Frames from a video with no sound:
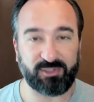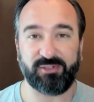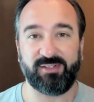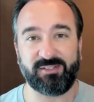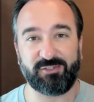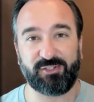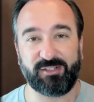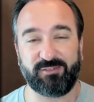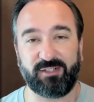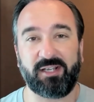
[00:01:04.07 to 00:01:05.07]
on the other
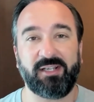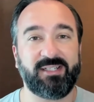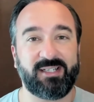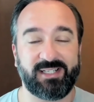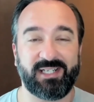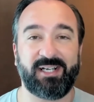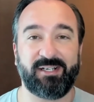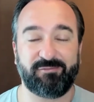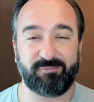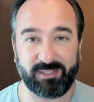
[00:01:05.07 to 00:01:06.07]
side of the line, I
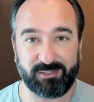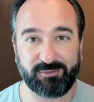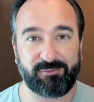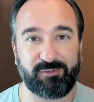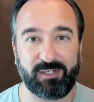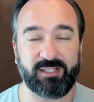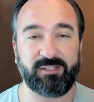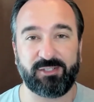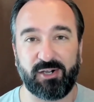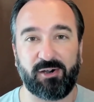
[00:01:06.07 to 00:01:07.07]
have my good
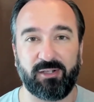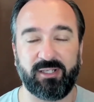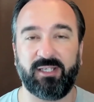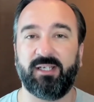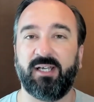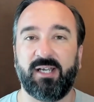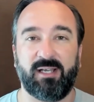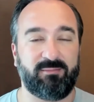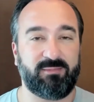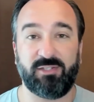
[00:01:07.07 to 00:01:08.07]
friend, colleague,
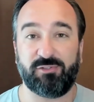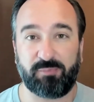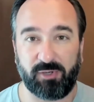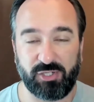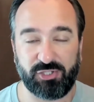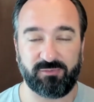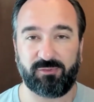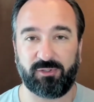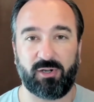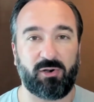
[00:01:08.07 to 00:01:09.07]
and an inspiration
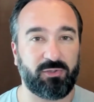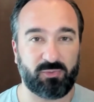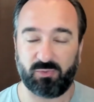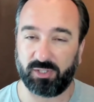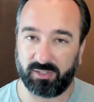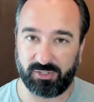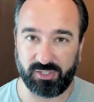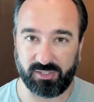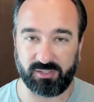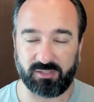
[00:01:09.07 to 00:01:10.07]
for all the work that
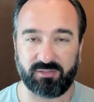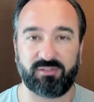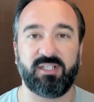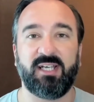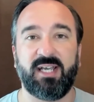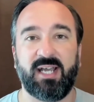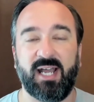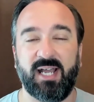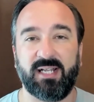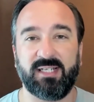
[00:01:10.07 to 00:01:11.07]
she does.
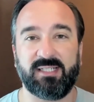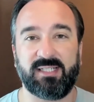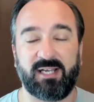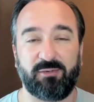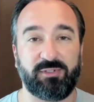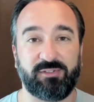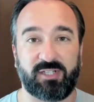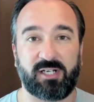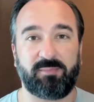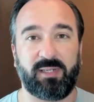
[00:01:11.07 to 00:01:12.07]
And I want to
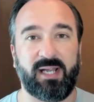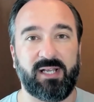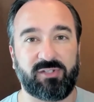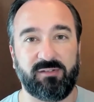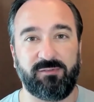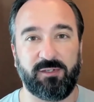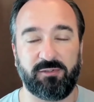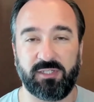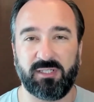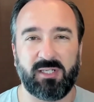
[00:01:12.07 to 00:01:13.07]
start by asking
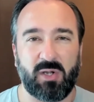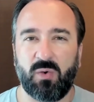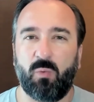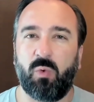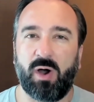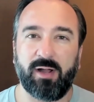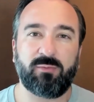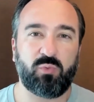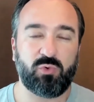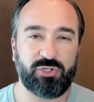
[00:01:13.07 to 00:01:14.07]
Fiona,
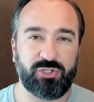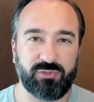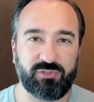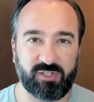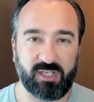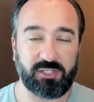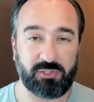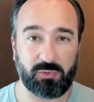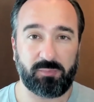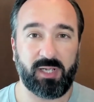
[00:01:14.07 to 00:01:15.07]
what would you say
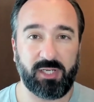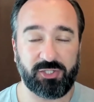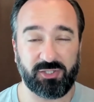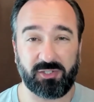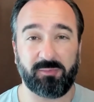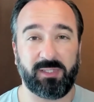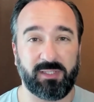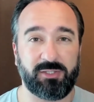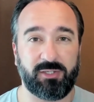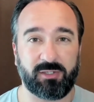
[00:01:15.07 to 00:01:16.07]
to a patient coming
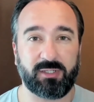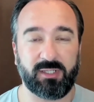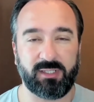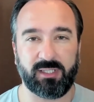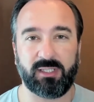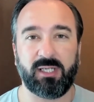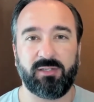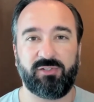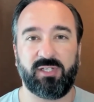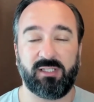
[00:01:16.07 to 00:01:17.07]
into your clinic
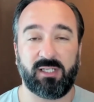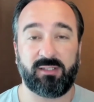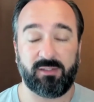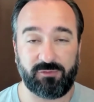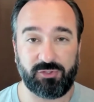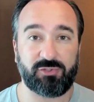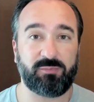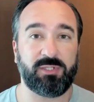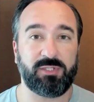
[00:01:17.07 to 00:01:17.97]
saying that they've just been